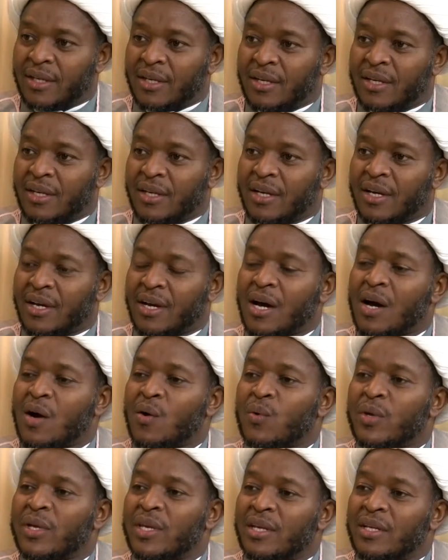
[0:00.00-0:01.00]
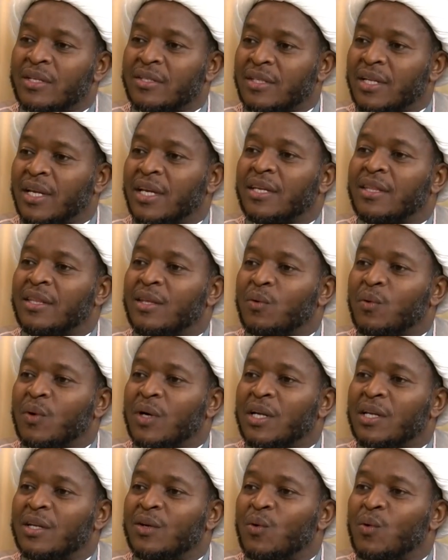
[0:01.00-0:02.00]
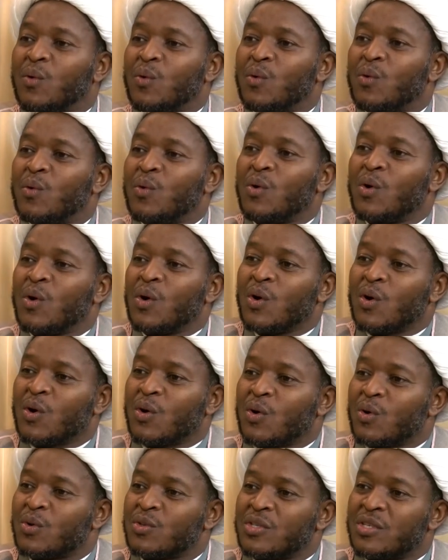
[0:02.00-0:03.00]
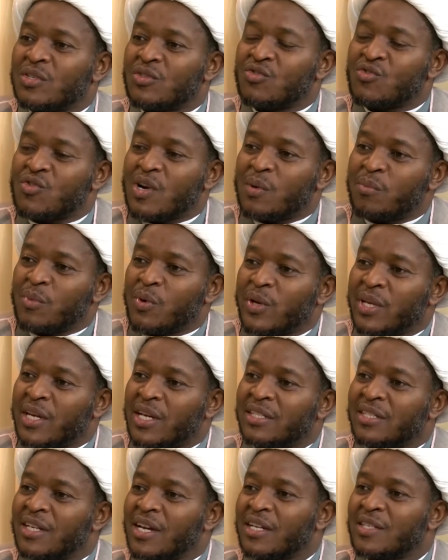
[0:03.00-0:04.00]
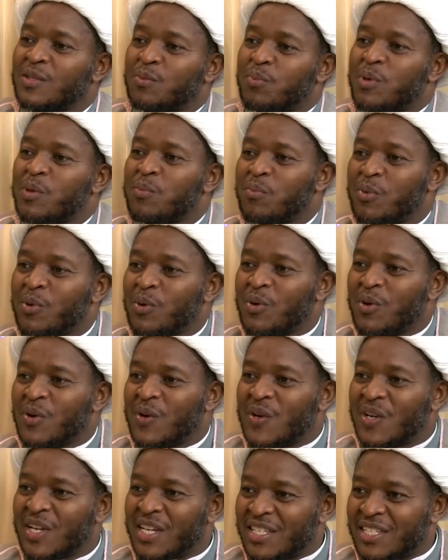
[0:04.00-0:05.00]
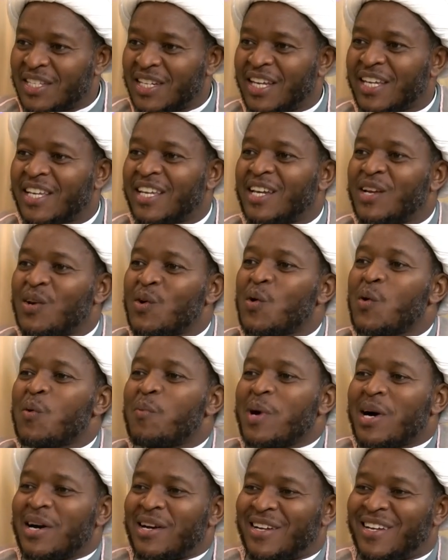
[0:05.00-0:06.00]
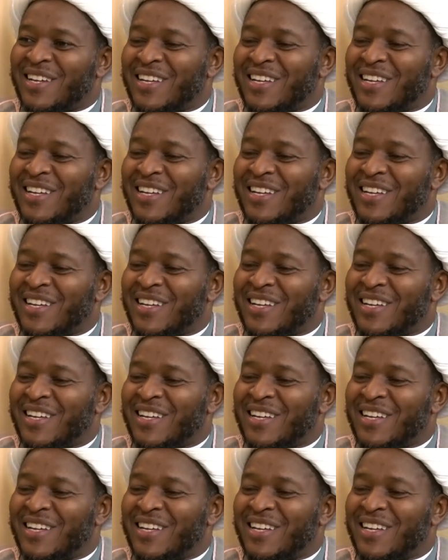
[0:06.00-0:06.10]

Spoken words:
Mm-hmm. Ghawi is like the one who causes trouble. He attacks people. It's like a robber.